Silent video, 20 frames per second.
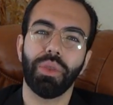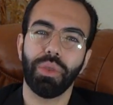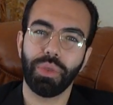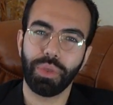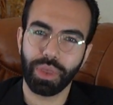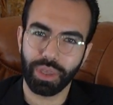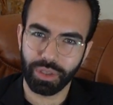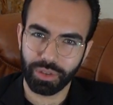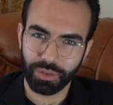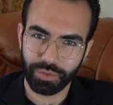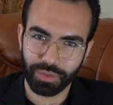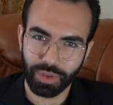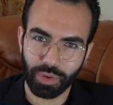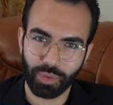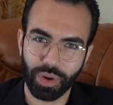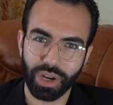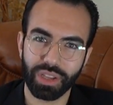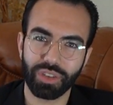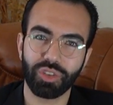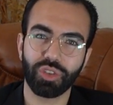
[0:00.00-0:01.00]
Thank you for
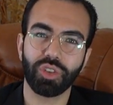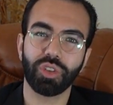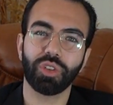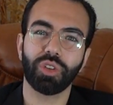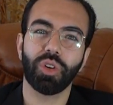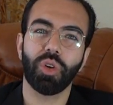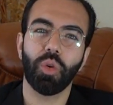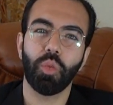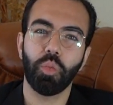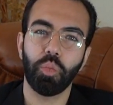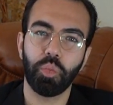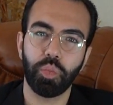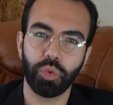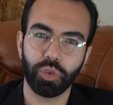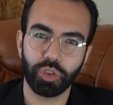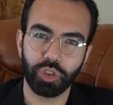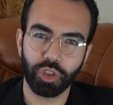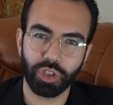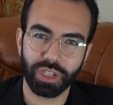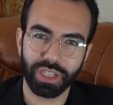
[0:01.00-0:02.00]
watching.
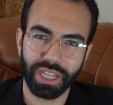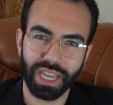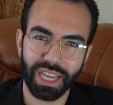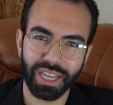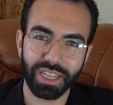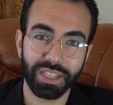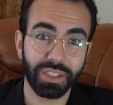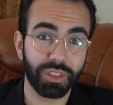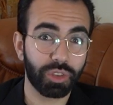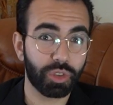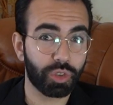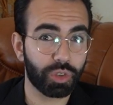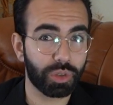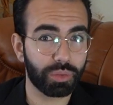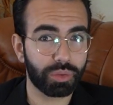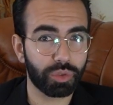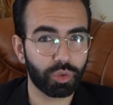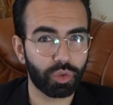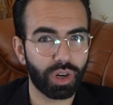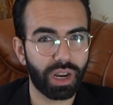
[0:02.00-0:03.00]
Put your like,
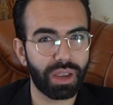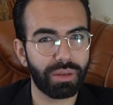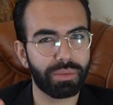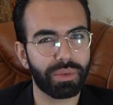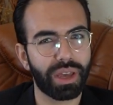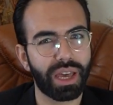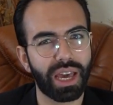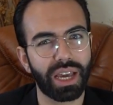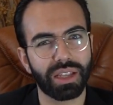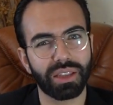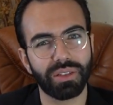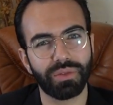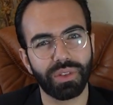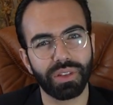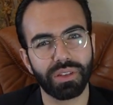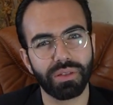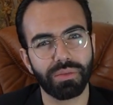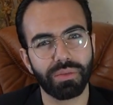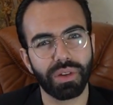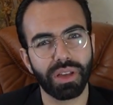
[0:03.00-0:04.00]
subscribe,
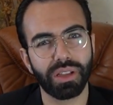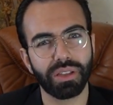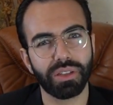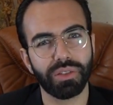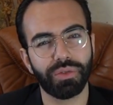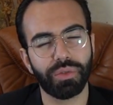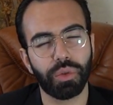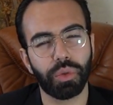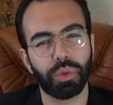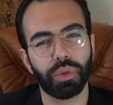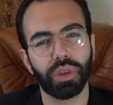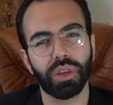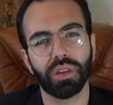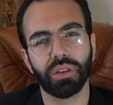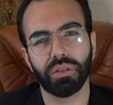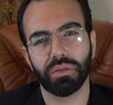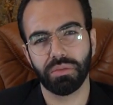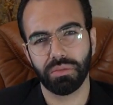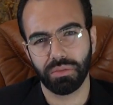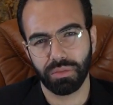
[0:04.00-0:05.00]
activate the bell if you
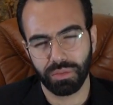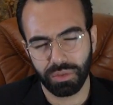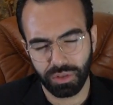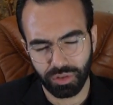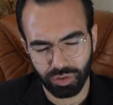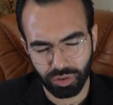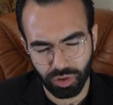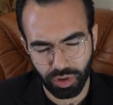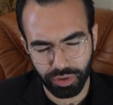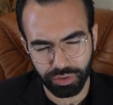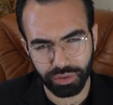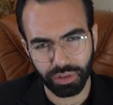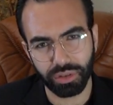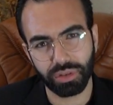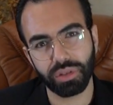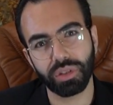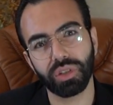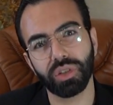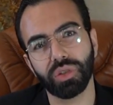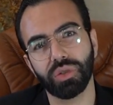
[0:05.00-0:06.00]
think this
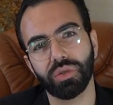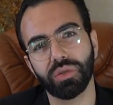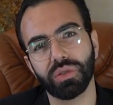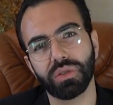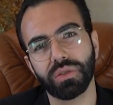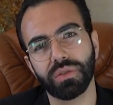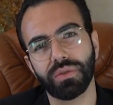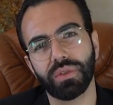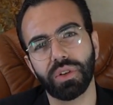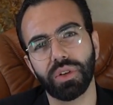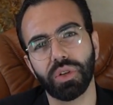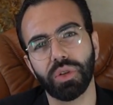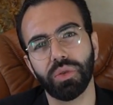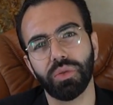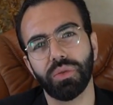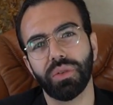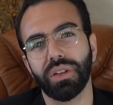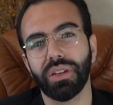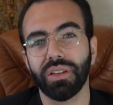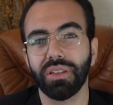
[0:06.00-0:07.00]
content is useful for
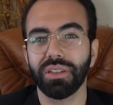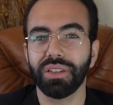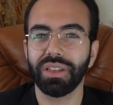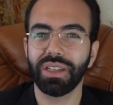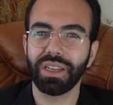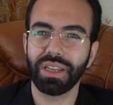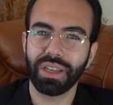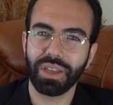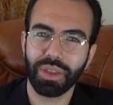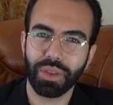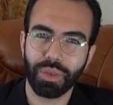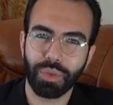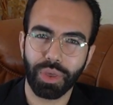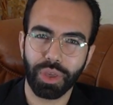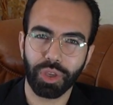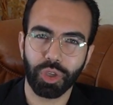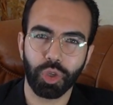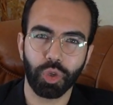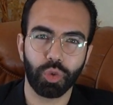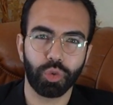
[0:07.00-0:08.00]
you, and
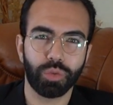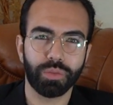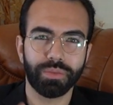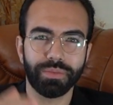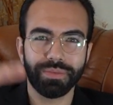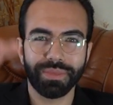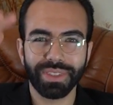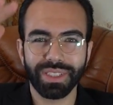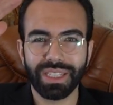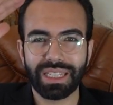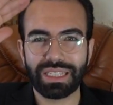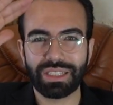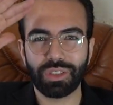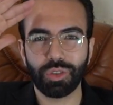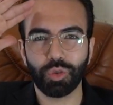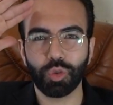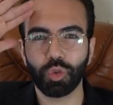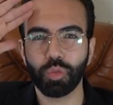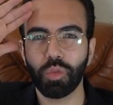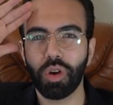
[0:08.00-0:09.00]
thank you.
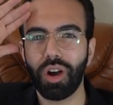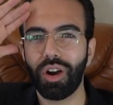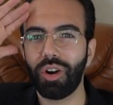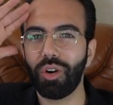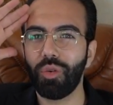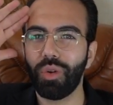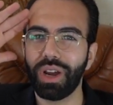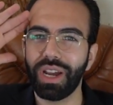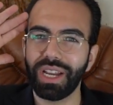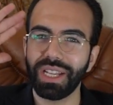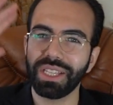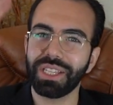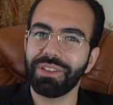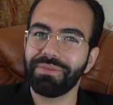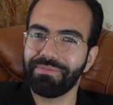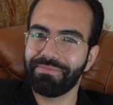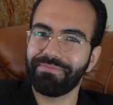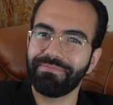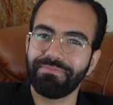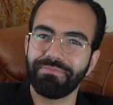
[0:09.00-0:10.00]
See you tomorrow and
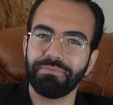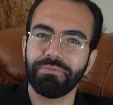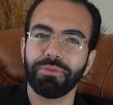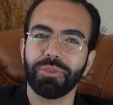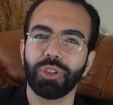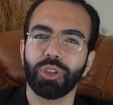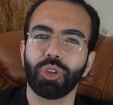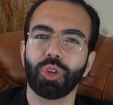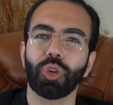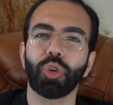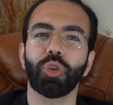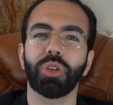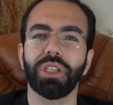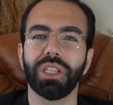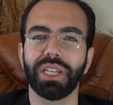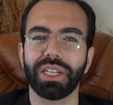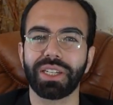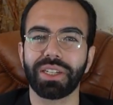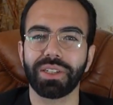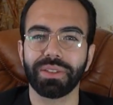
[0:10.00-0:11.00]
good
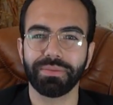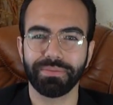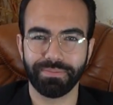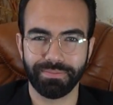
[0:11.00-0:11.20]
luck.